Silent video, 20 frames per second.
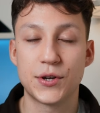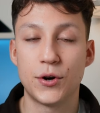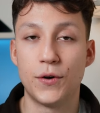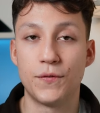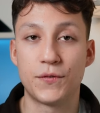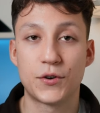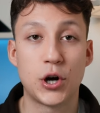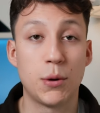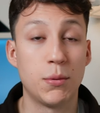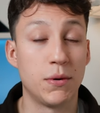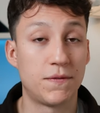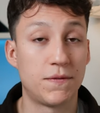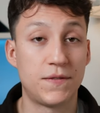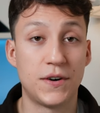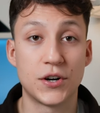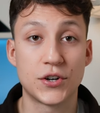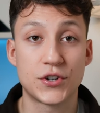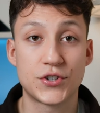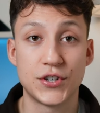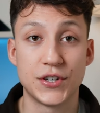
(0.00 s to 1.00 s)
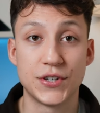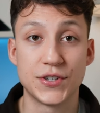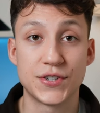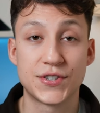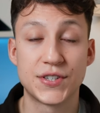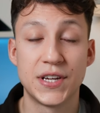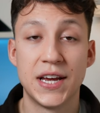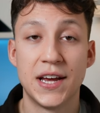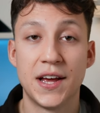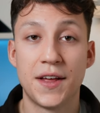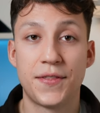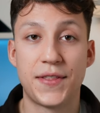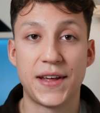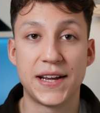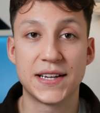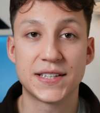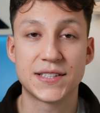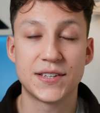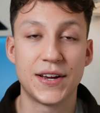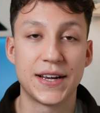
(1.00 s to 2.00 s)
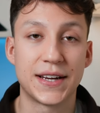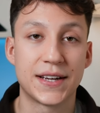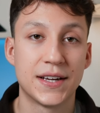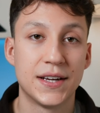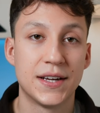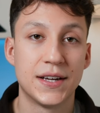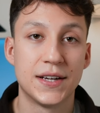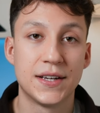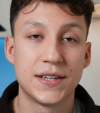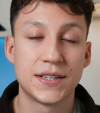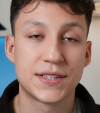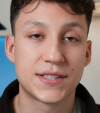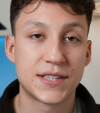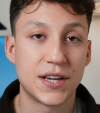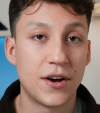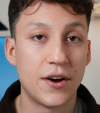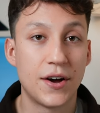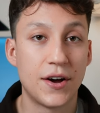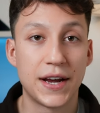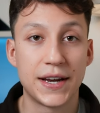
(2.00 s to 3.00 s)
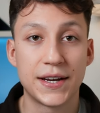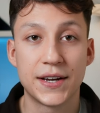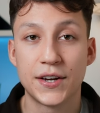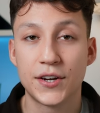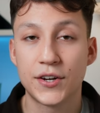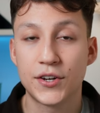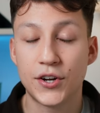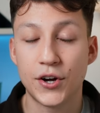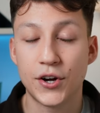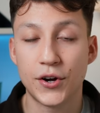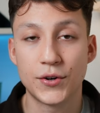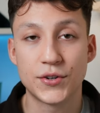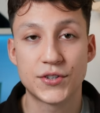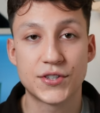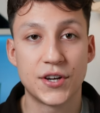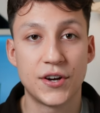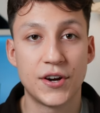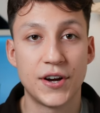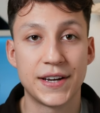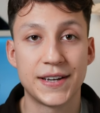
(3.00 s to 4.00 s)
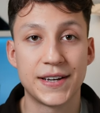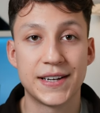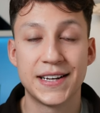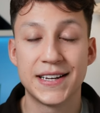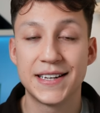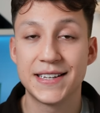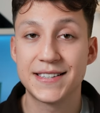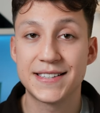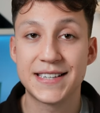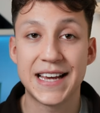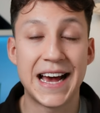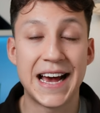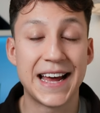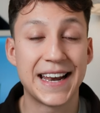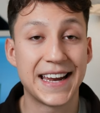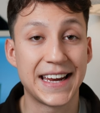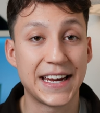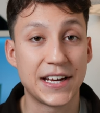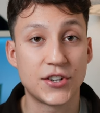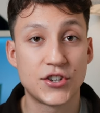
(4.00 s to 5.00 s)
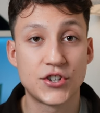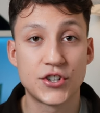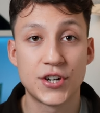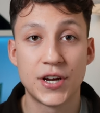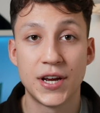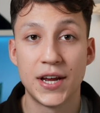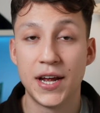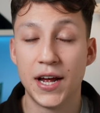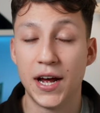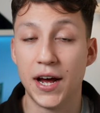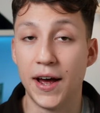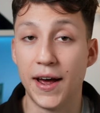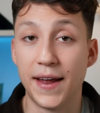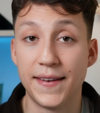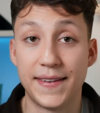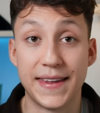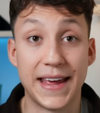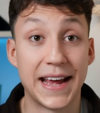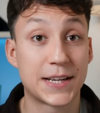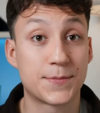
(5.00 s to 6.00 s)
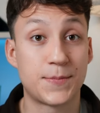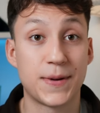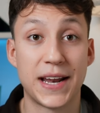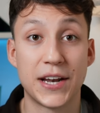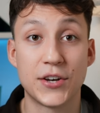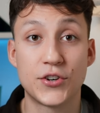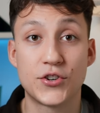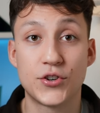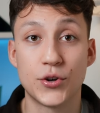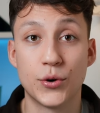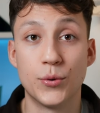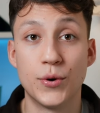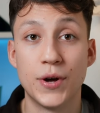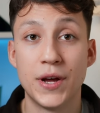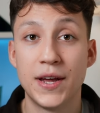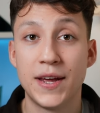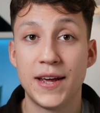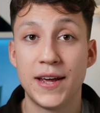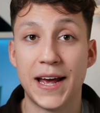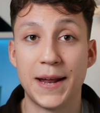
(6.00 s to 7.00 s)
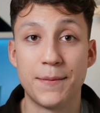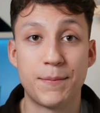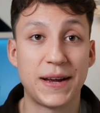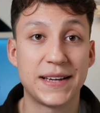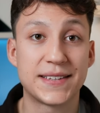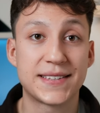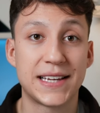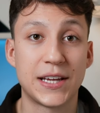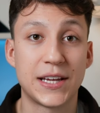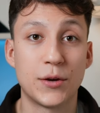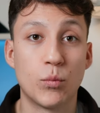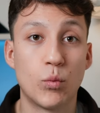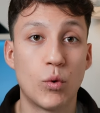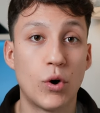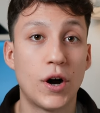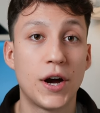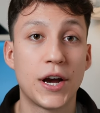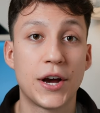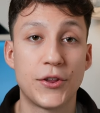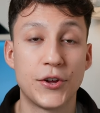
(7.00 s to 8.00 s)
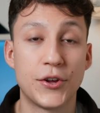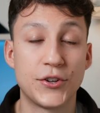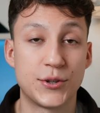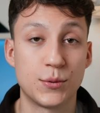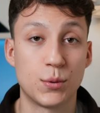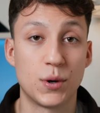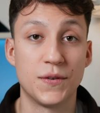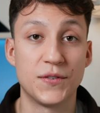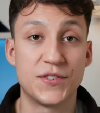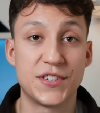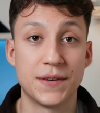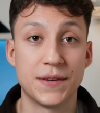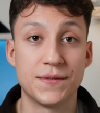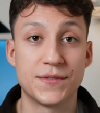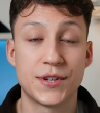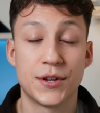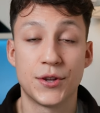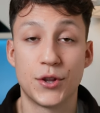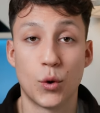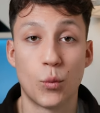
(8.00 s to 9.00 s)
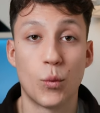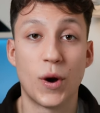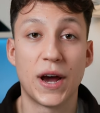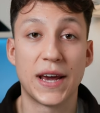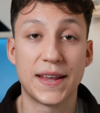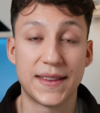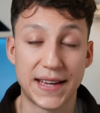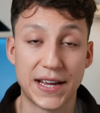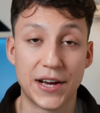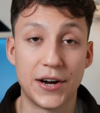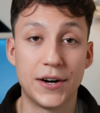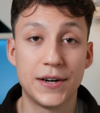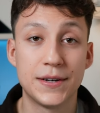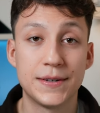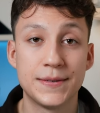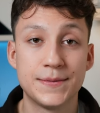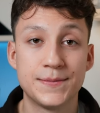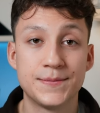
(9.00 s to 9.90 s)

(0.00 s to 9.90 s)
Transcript: of common functions, things like sine, cosine, tan h, the exponential, and basically why are those derivatives the way they are.